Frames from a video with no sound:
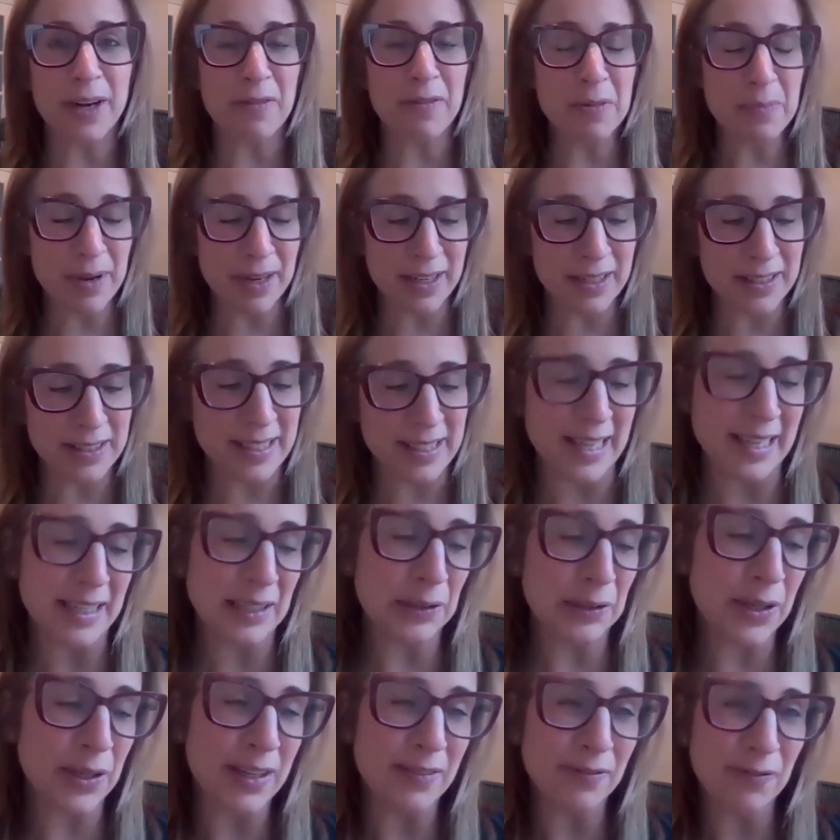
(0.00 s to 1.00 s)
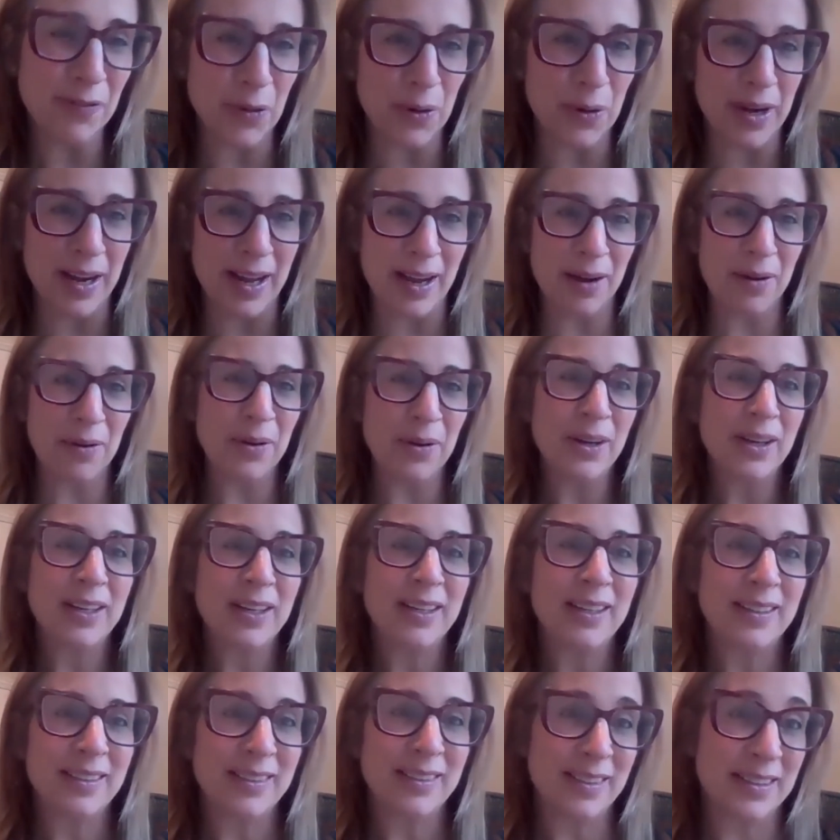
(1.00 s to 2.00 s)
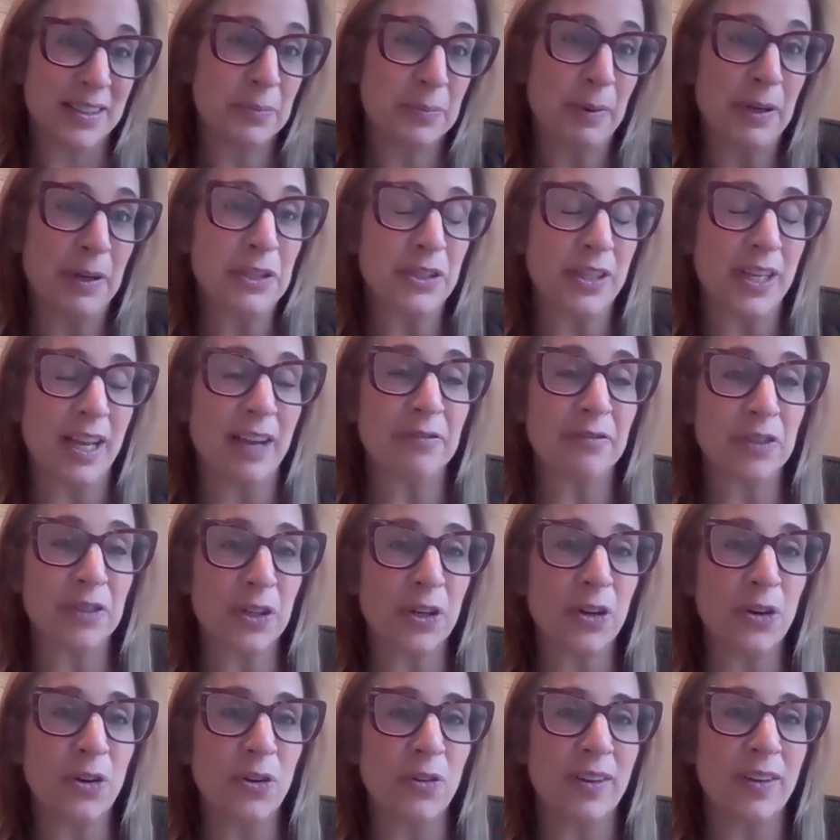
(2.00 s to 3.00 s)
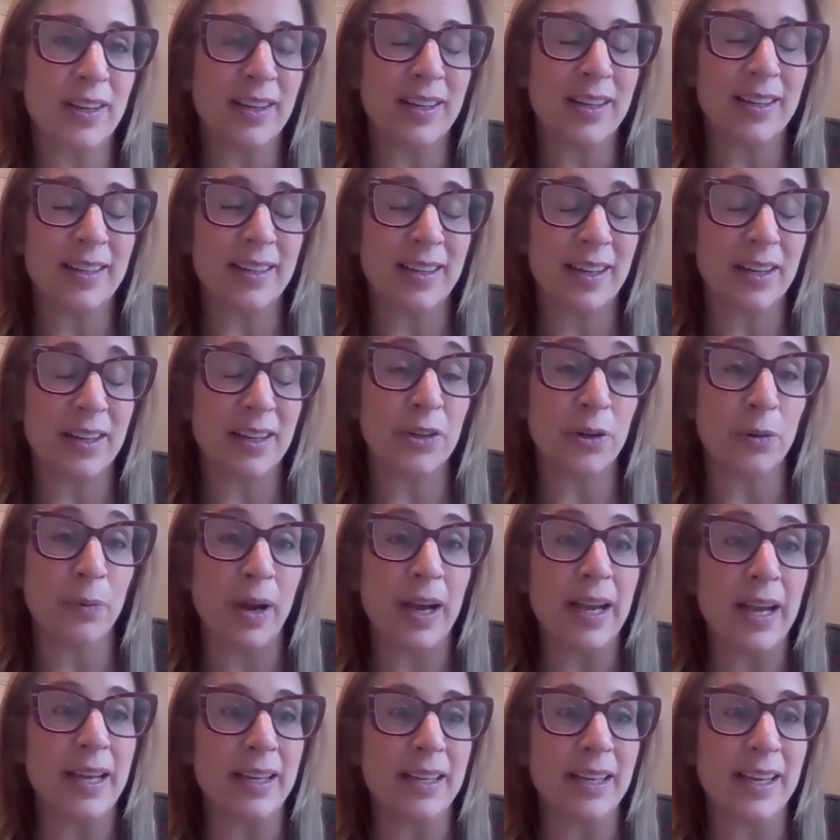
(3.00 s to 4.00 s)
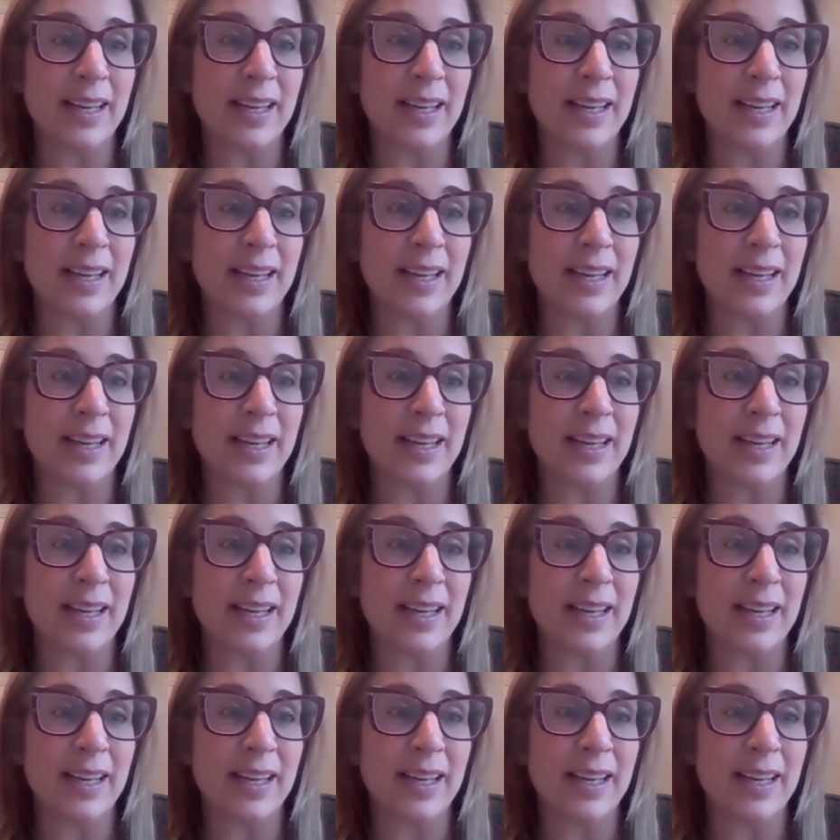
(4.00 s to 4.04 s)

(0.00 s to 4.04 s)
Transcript: what everybody's kind of looking for now, especially after COVID. And, and you're right.